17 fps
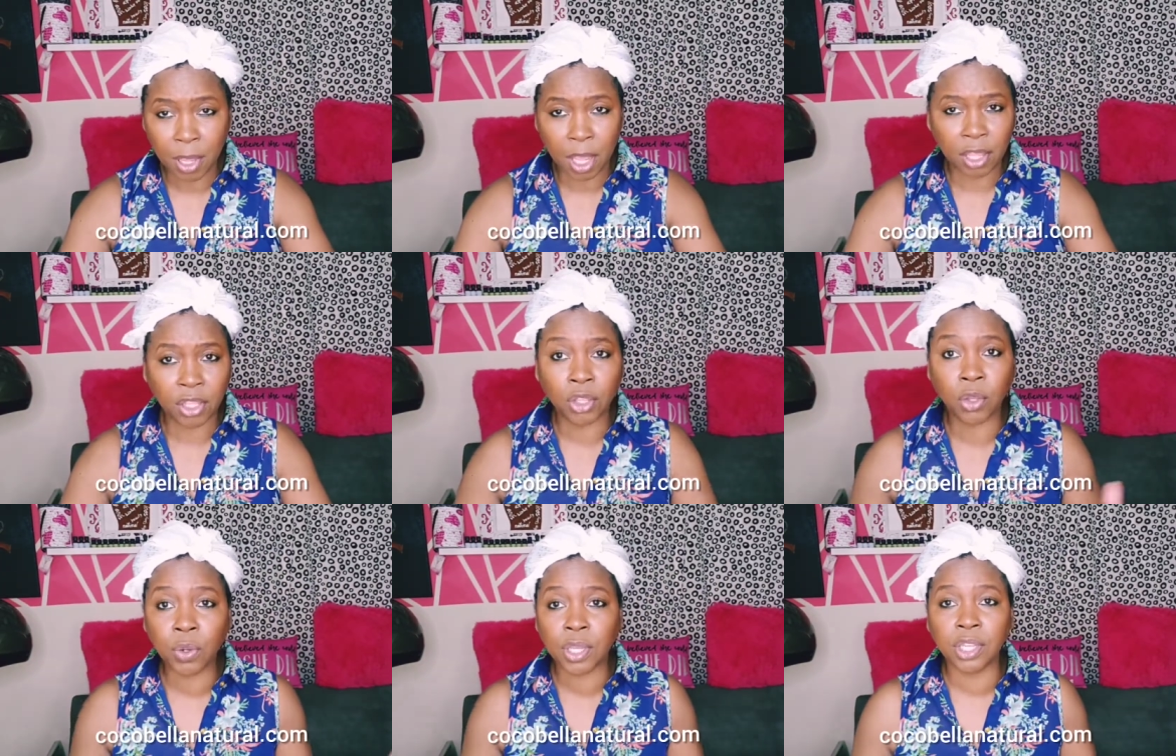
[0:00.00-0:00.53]

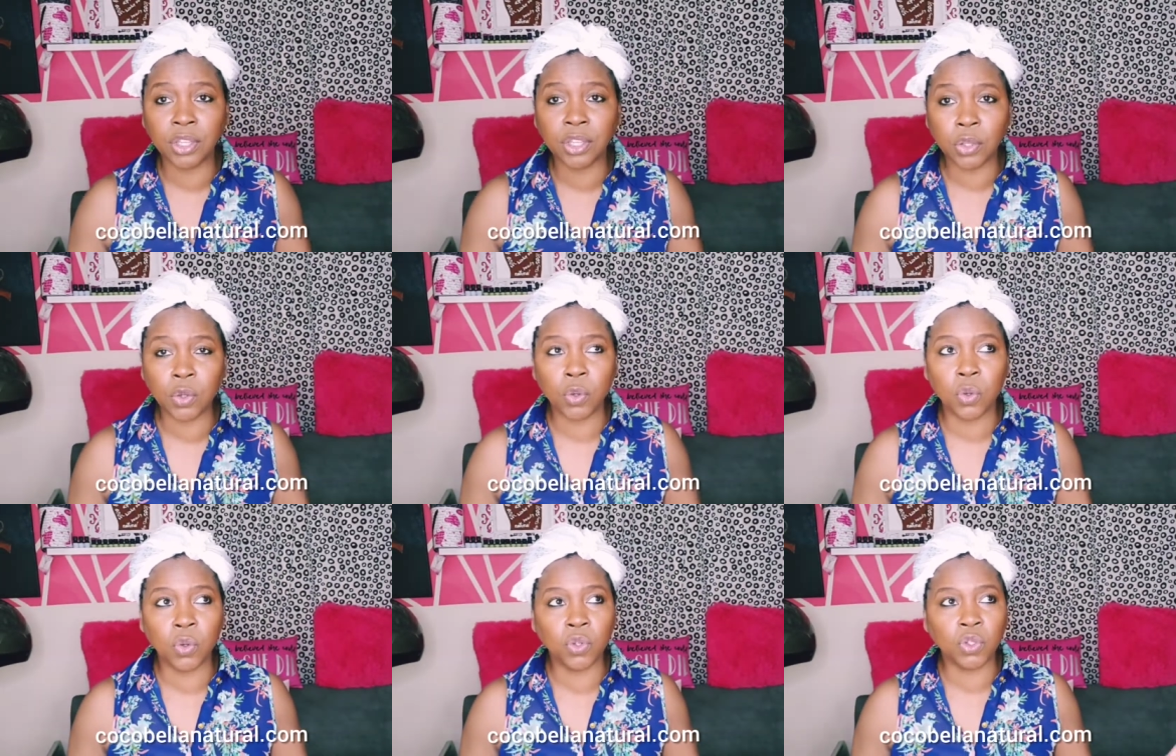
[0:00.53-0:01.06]
You can
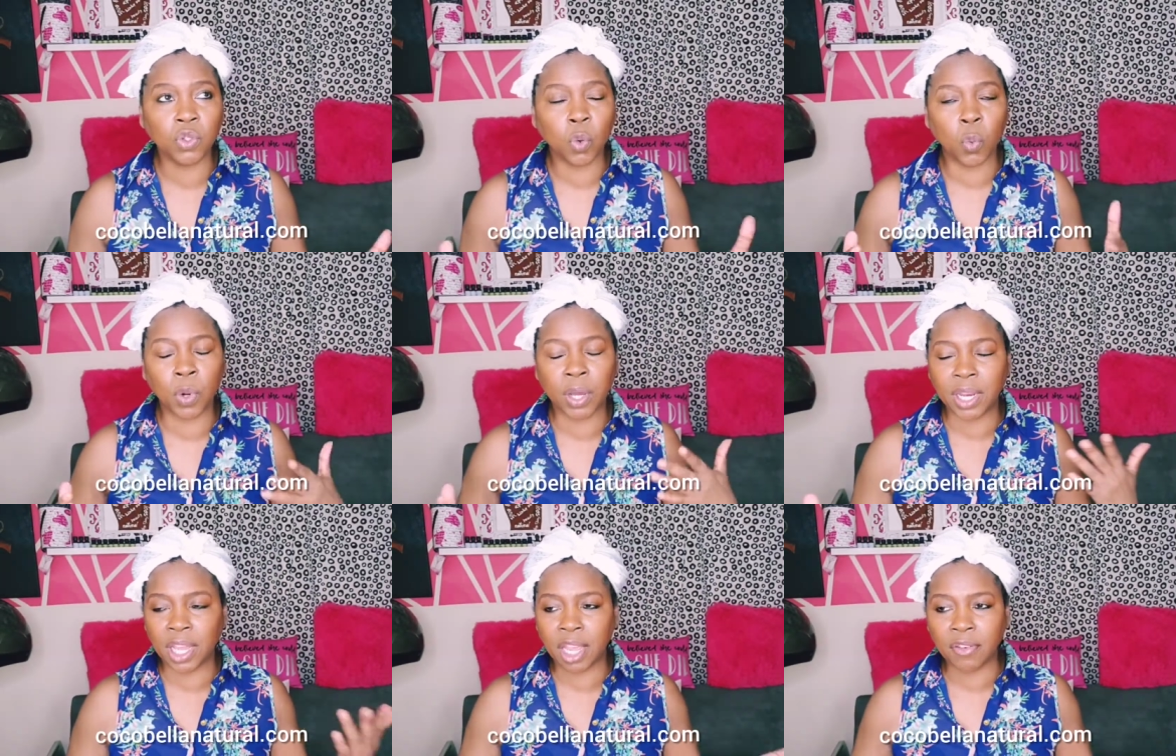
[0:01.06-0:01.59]
use
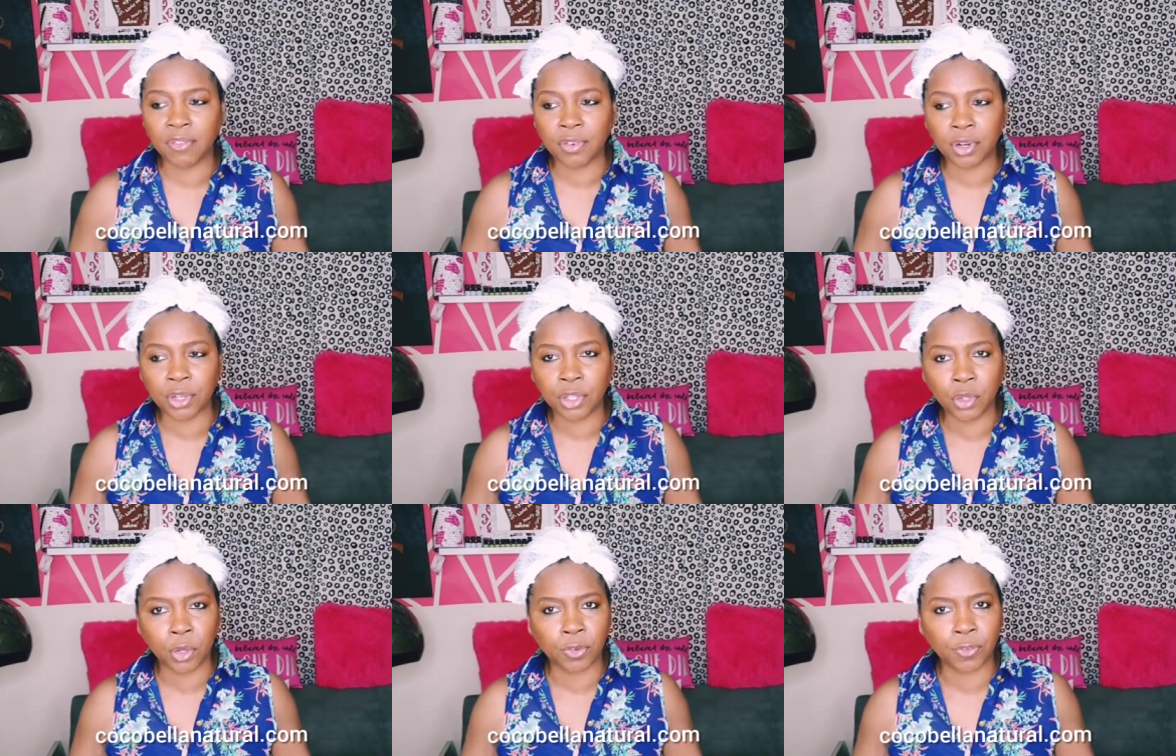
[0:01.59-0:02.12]
whatever
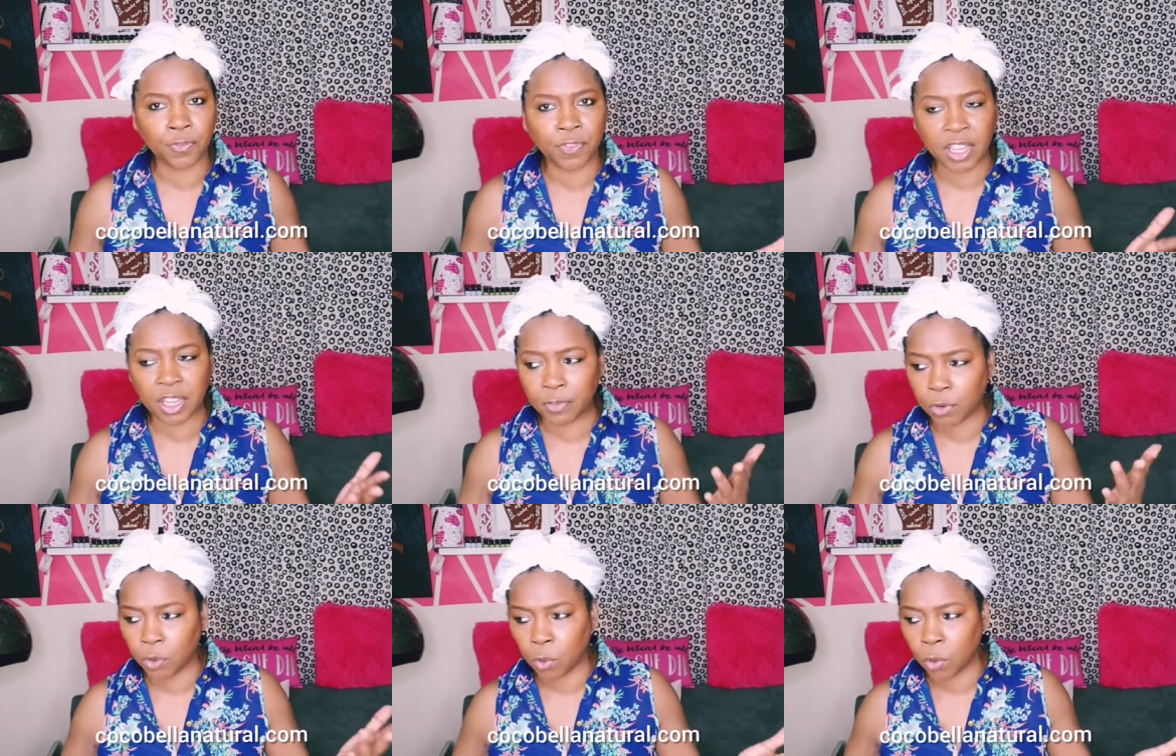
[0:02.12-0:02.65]
your
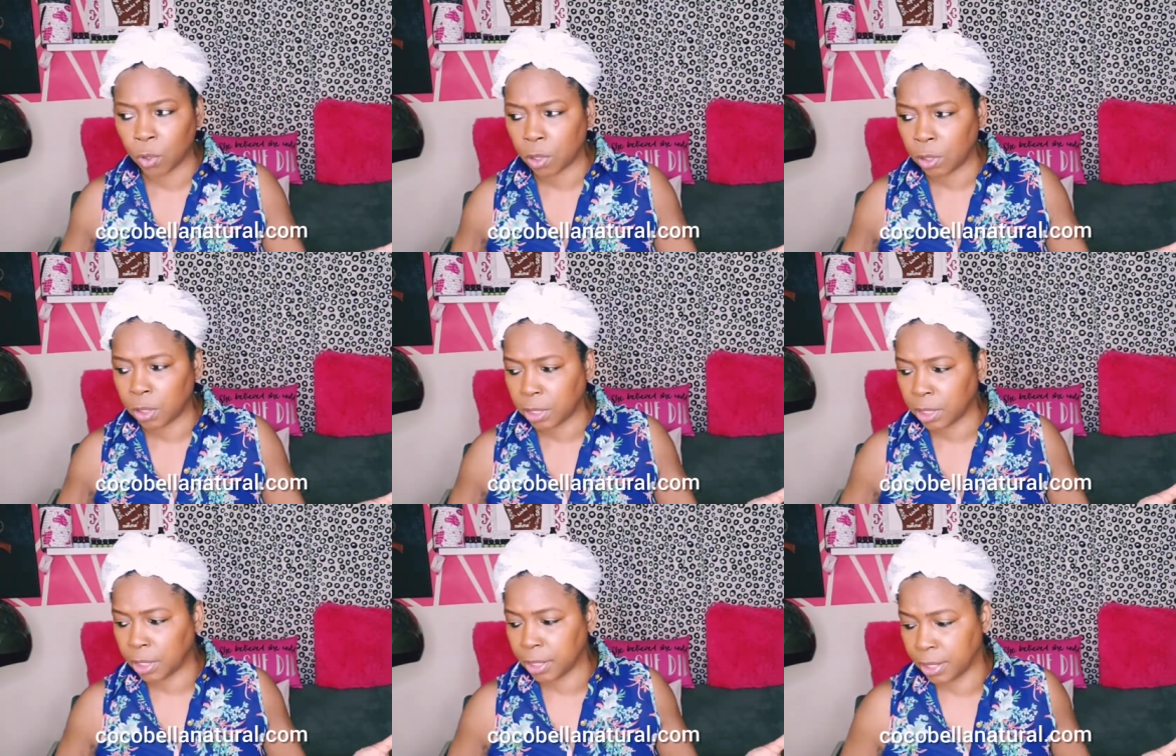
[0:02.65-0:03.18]
favorite
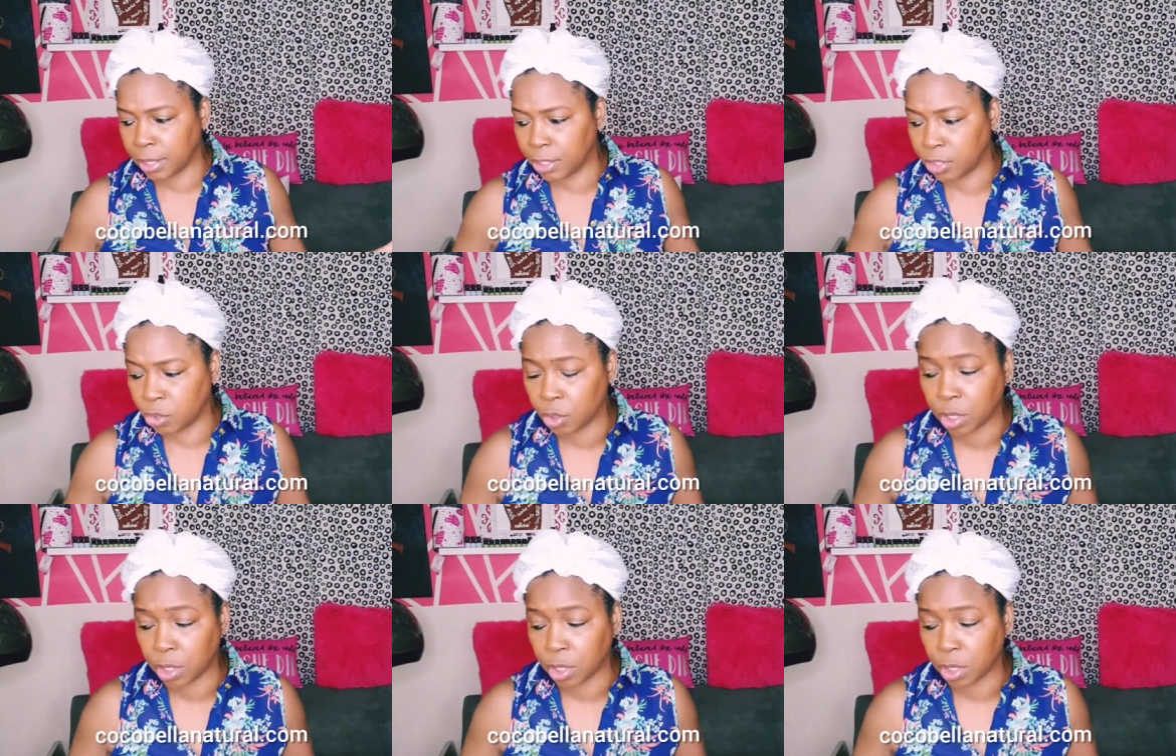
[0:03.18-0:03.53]
oil is.